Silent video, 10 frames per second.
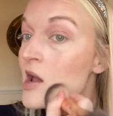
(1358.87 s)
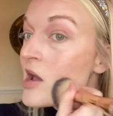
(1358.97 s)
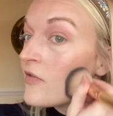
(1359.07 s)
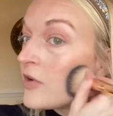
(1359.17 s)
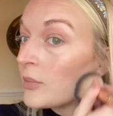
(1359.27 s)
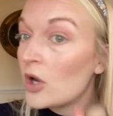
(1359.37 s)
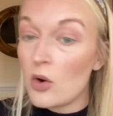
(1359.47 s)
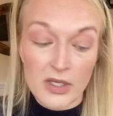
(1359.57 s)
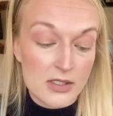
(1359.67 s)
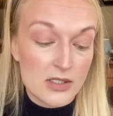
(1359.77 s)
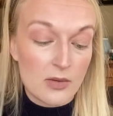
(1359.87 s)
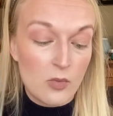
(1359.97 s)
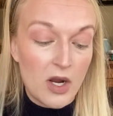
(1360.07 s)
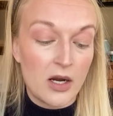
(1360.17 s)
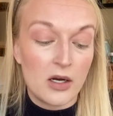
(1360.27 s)
If I'm going
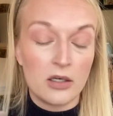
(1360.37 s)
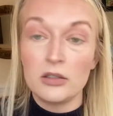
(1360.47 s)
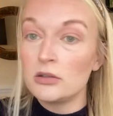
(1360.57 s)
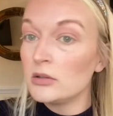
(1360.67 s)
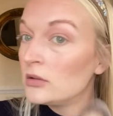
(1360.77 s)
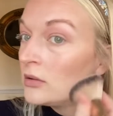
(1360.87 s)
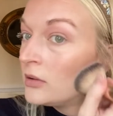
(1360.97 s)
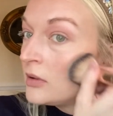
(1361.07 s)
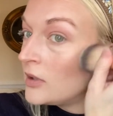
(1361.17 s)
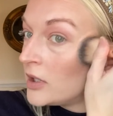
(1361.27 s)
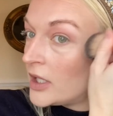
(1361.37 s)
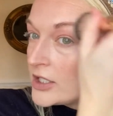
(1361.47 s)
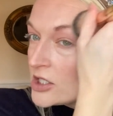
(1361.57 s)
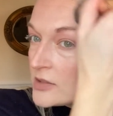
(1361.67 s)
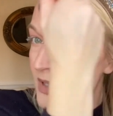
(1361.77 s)
somewhere, it
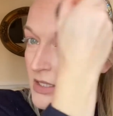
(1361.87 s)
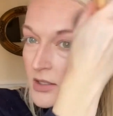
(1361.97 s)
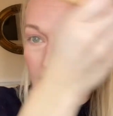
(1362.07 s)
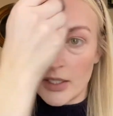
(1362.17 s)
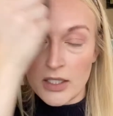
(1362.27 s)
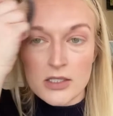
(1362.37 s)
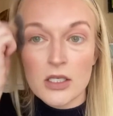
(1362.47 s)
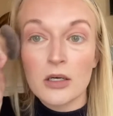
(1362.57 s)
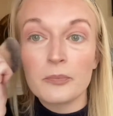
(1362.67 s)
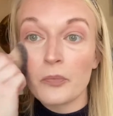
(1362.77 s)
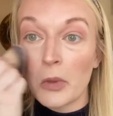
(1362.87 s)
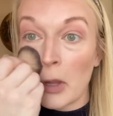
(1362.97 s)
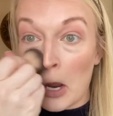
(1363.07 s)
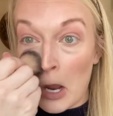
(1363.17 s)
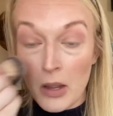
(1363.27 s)
just makes it a lot easier.
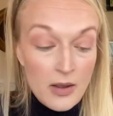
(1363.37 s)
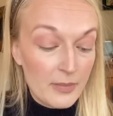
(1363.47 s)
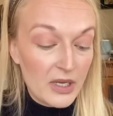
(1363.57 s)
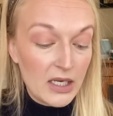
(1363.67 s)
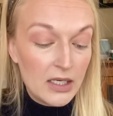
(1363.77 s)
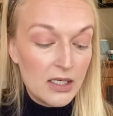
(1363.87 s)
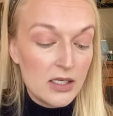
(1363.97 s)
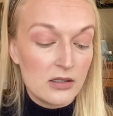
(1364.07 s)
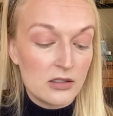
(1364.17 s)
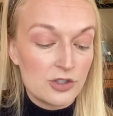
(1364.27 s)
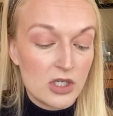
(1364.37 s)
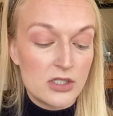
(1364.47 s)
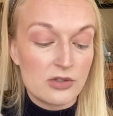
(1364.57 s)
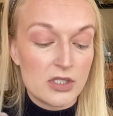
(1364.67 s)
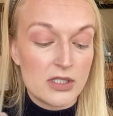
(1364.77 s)
But any
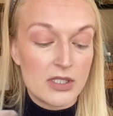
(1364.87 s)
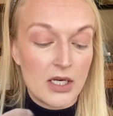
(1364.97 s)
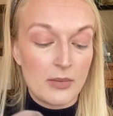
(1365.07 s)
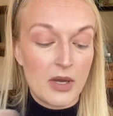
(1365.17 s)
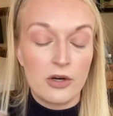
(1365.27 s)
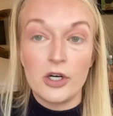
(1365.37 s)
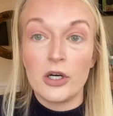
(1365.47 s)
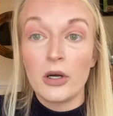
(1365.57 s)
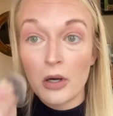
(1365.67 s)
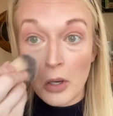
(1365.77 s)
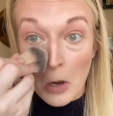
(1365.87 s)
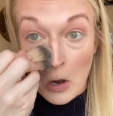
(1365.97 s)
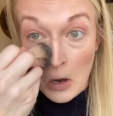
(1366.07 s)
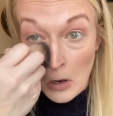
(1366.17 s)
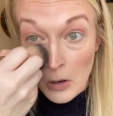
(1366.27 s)
translucent setting powder
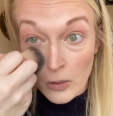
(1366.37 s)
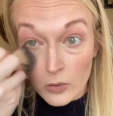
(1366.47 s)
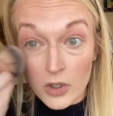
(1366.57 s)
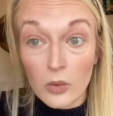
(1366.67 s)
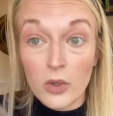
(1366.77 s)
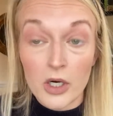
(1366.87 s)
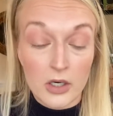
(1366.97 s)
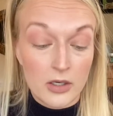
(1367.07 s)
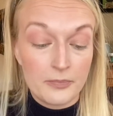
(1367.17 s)
will work.